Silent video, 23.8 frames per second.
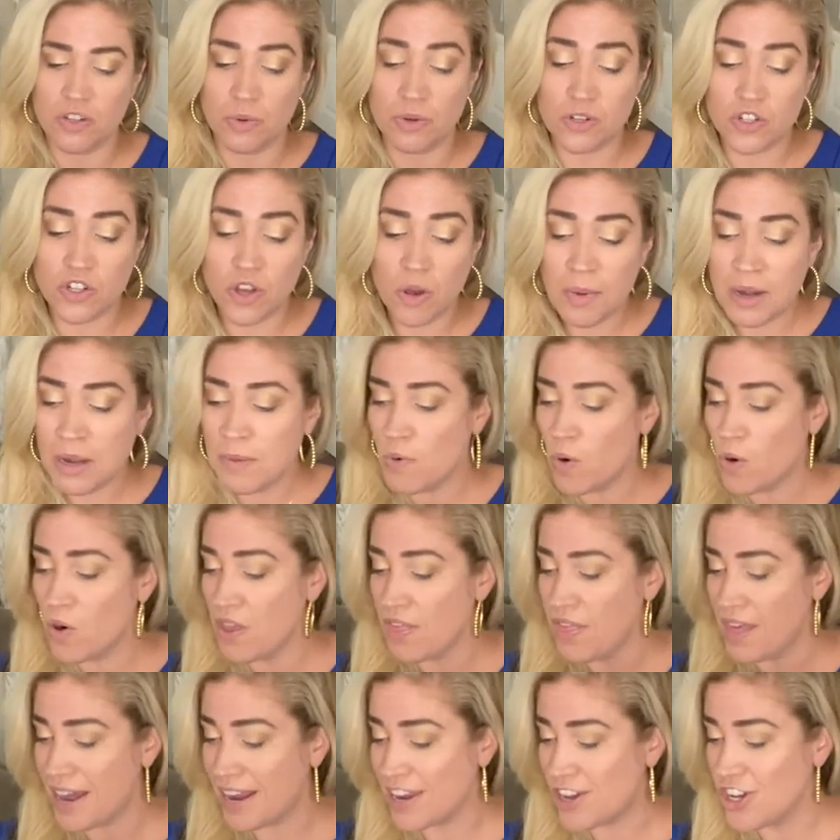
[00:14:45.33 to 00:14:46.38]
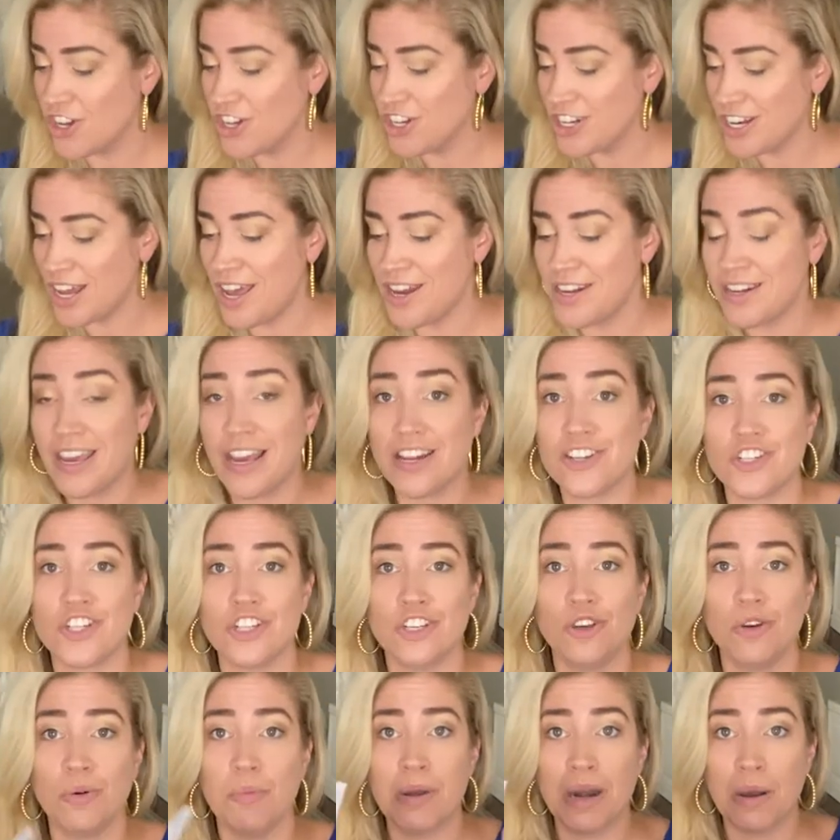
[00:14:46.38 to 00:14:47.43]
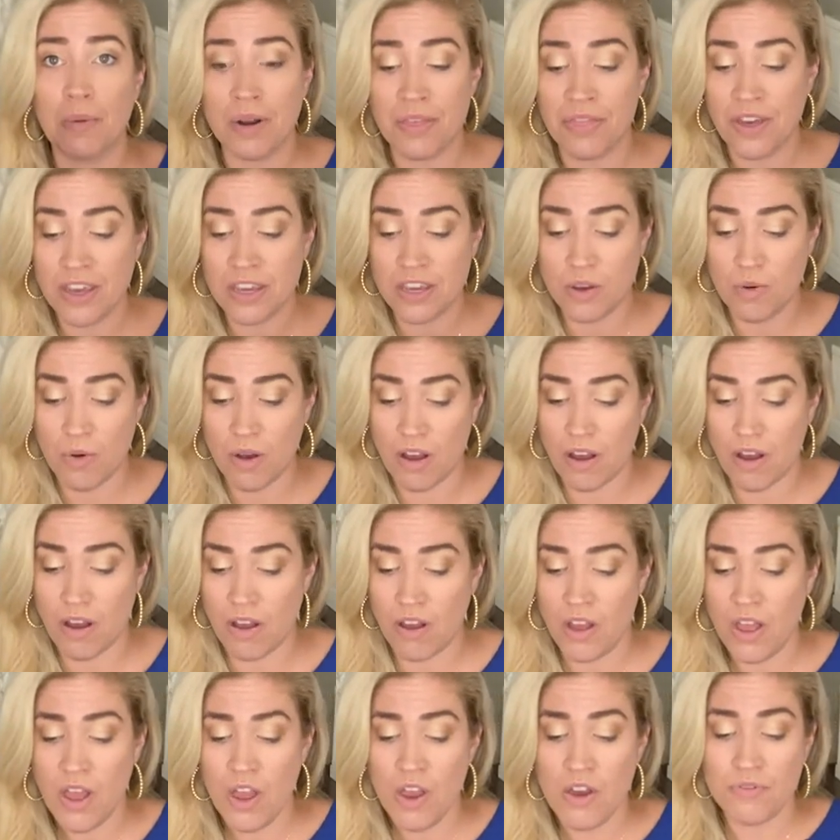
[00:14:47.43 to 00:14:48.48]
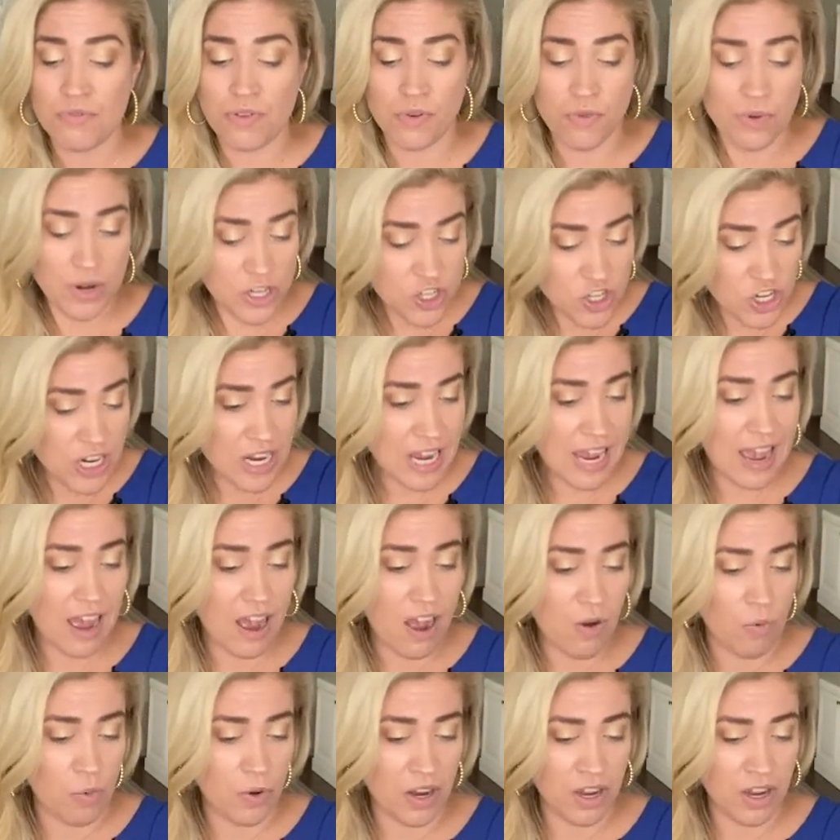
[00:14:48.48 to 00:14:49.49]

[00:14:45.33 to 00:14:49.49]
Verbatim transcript: There were so many more that I could not get to, but I want to thank you all for reaching out.